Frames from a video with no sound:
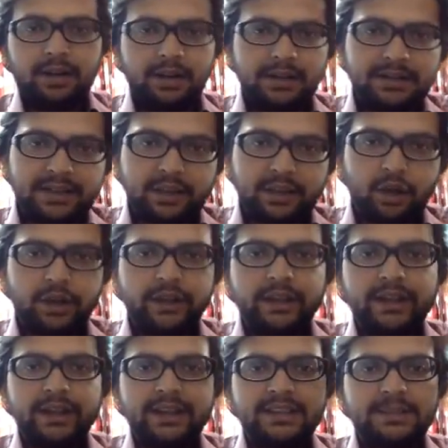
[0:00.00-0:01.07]

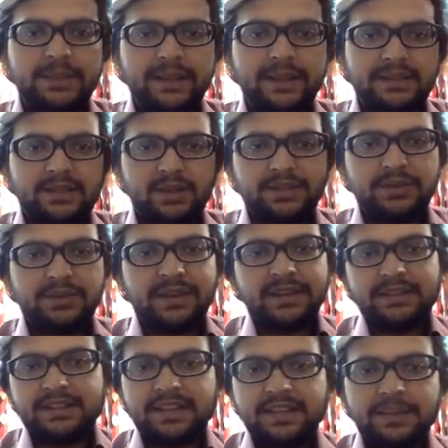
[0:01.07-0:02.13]
security aspects. So as you can
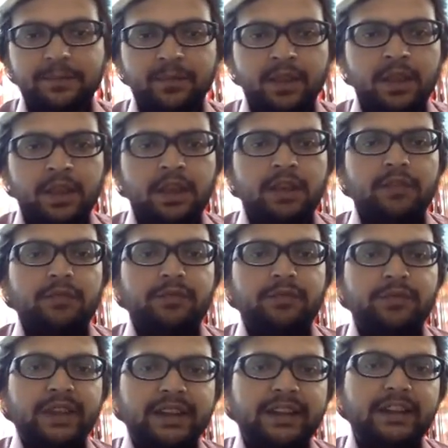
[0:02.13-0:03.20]
see,
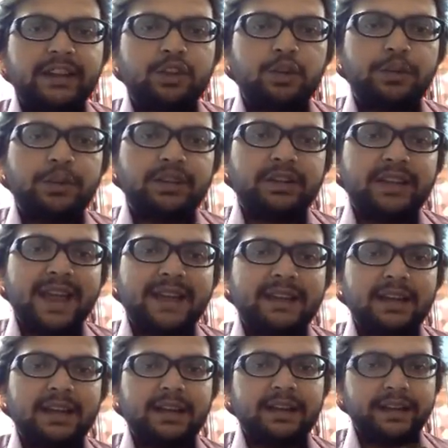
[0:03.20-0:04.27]
we need to protect
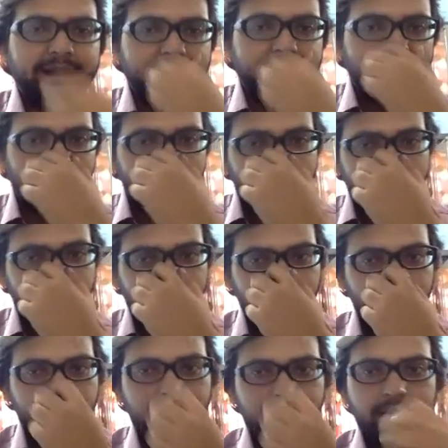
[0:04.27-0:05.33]
our data
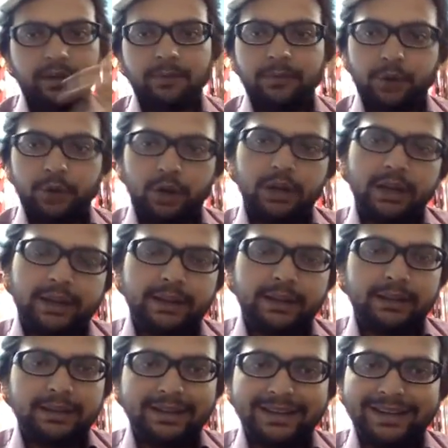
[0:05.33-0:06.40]
broadly
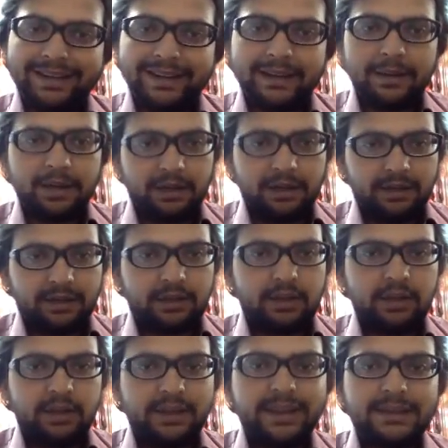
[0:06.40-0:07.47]
in three
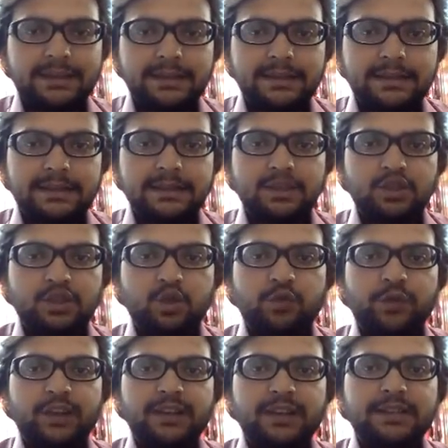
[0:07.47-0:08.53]
reasons. So
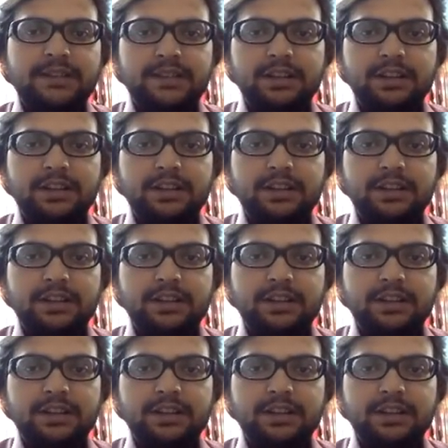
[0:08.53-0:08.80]
first,